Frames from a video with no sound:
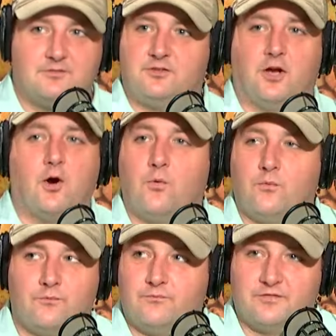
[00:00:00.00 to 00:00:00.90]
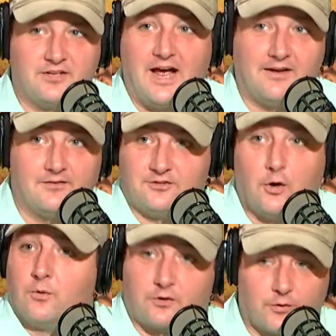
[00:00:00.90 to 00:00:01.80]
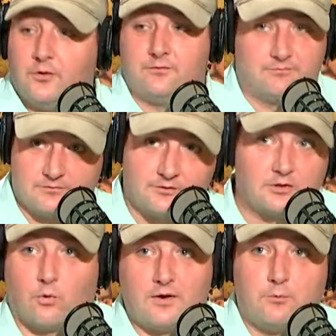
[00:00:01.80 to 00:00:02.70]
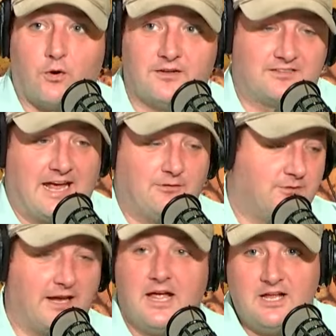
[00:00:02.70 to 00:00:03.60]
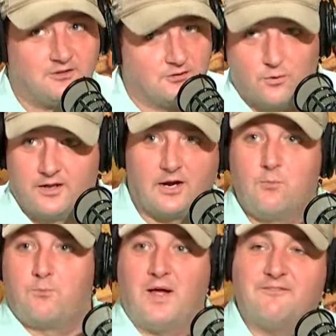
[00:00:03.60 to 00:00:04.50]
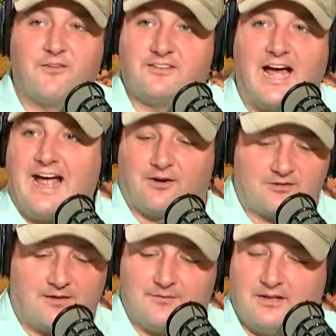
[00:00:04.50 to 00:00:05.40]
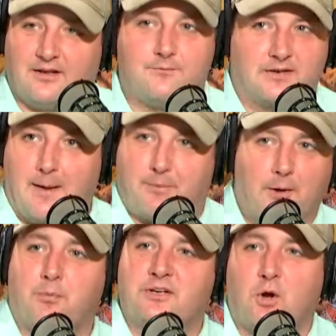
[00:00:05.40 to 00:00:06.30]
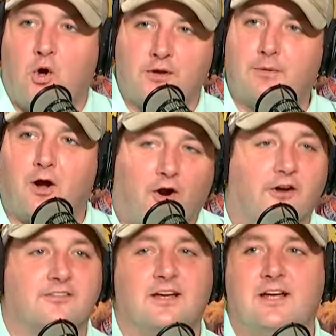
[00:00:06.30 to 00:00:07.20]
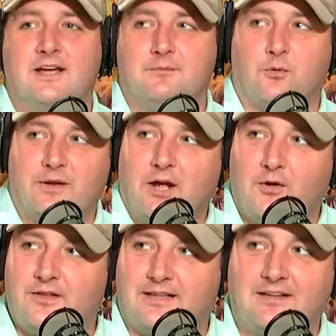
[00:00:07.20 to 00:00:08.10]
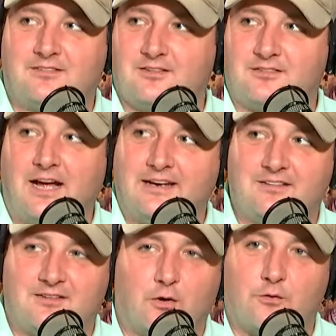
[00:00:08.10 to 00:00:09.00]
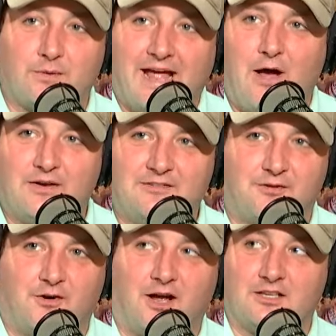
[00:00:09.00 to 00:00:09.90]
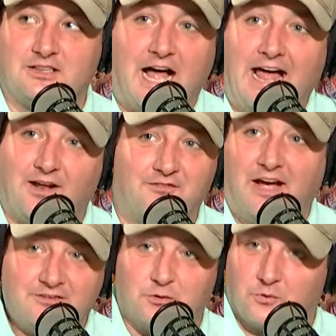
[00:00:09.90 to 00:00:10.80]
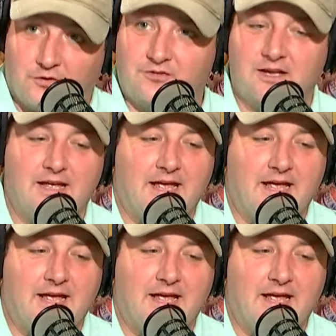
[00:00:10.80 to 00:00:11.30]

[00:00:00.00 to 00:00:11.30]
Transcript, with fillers: Joe Joe recruit Dakorien Moore in this case would say, just want to go play for the Tigers. I've got purple and gold in my heart. But we know that that's just not necessarily the reality for a lot of high schoolers.